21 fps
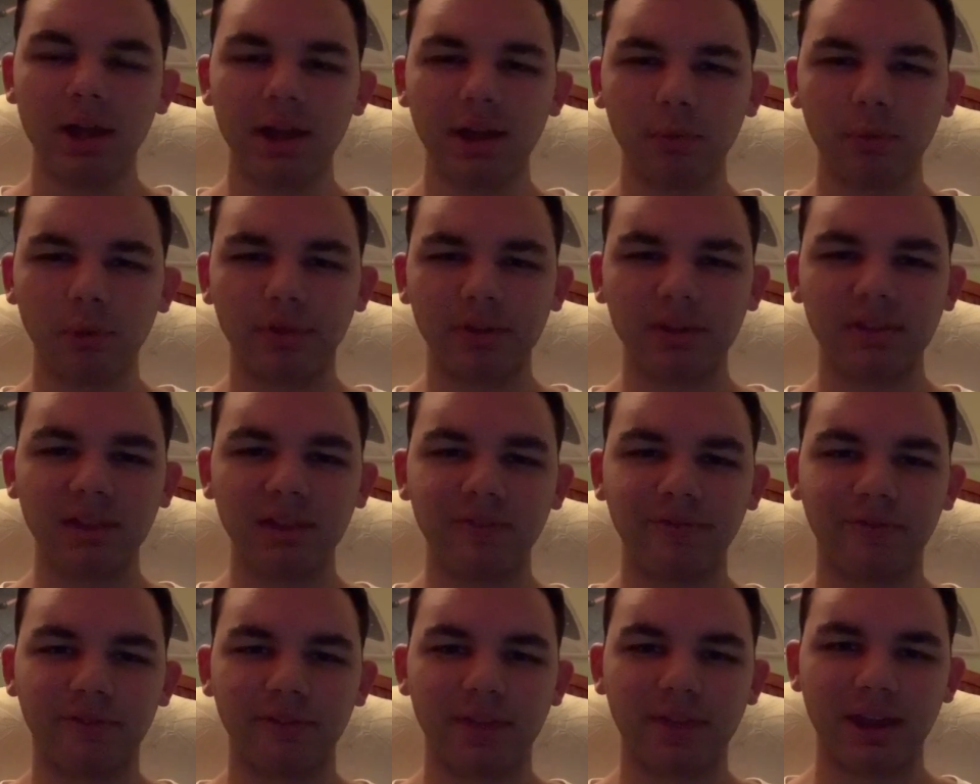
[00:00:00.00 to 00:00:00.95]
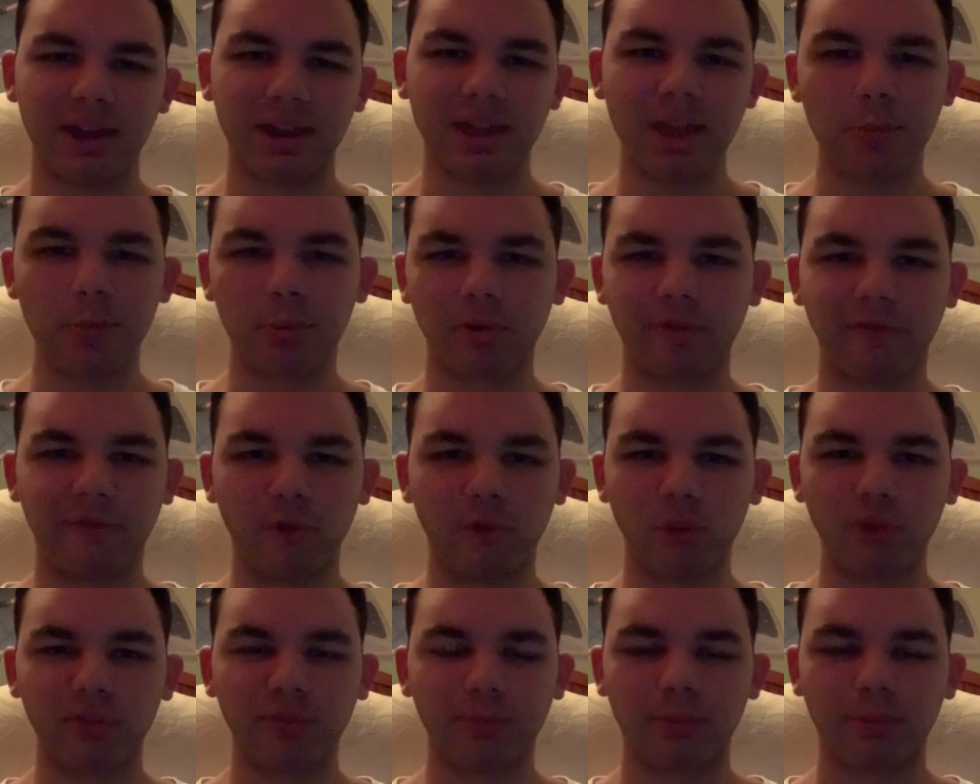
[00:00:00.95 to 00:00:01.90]
what they did for that April
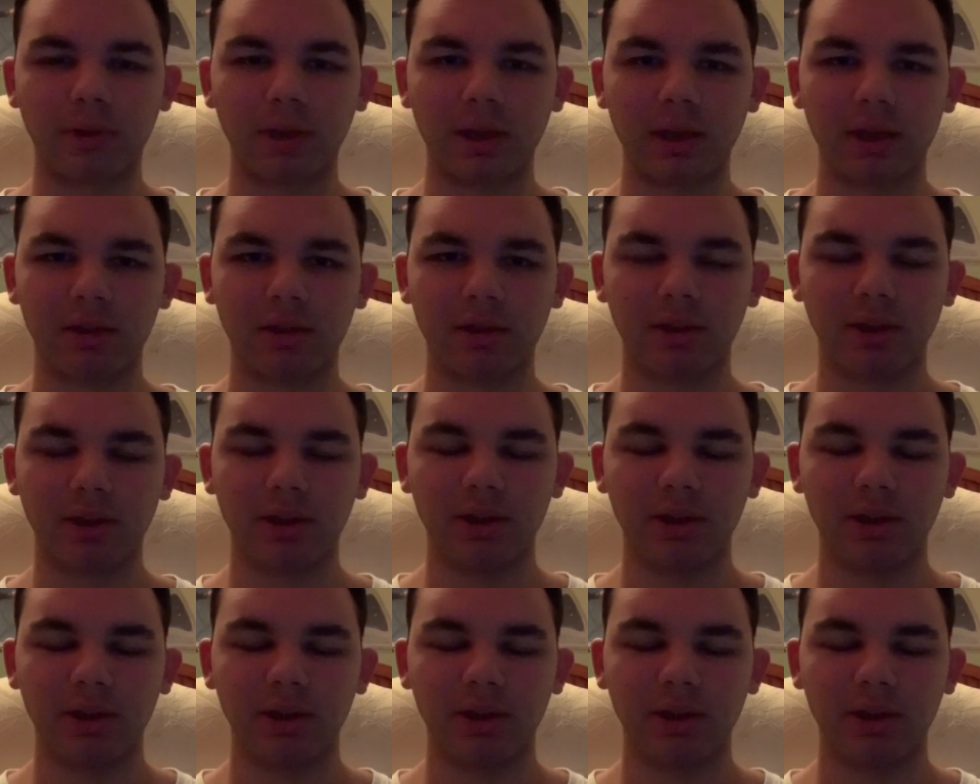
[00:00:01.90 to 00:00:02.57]
Fool's prank